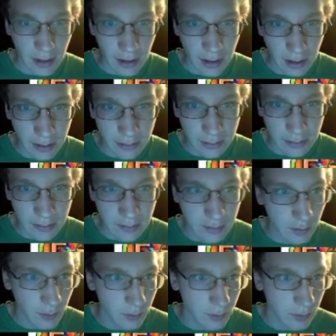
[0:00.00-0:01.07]
I
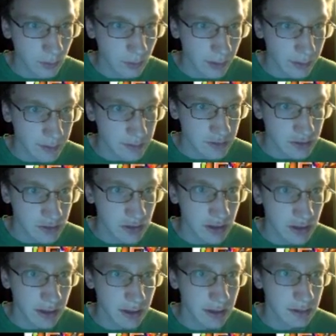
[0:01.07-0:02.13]
don't know how to
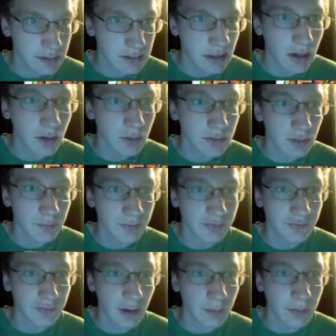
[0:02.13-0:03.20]
change. Oh, it's
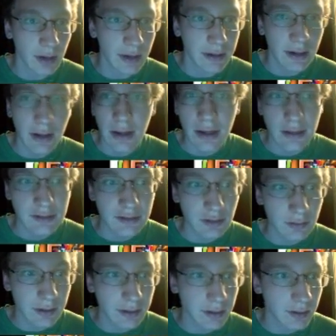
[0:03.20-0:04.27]
right. I'm blind. It's
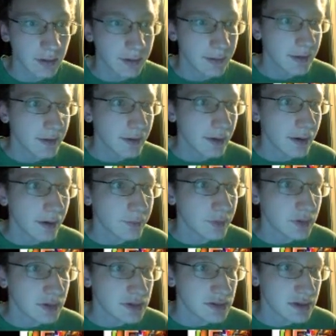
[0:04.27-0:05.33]
all right here.
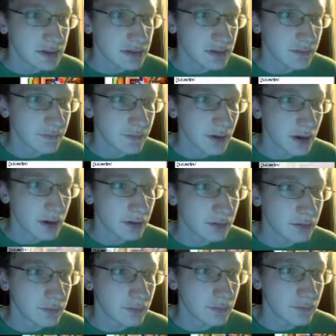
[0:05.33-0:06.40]
You can change the font,
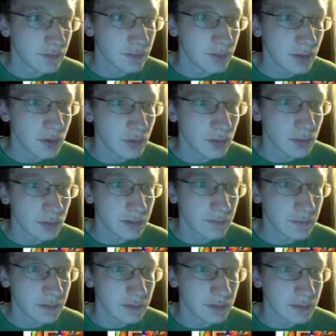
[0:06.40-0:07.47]
if it's bold,
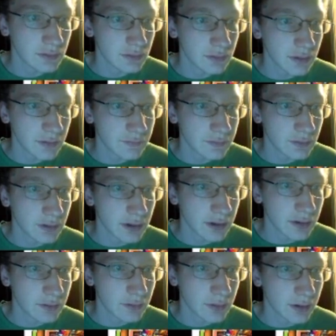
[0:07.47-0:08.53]
if it's left
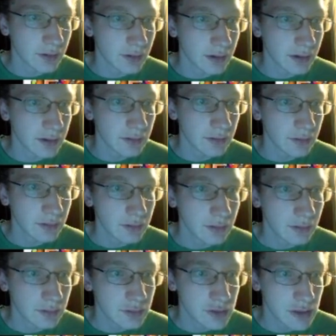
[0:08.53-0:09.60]
aligned, right aligned,
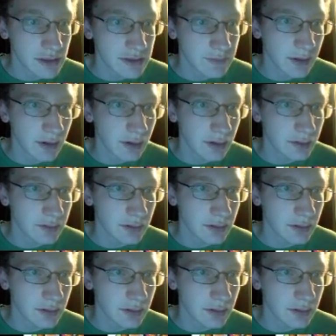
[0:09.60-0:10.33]
transparent.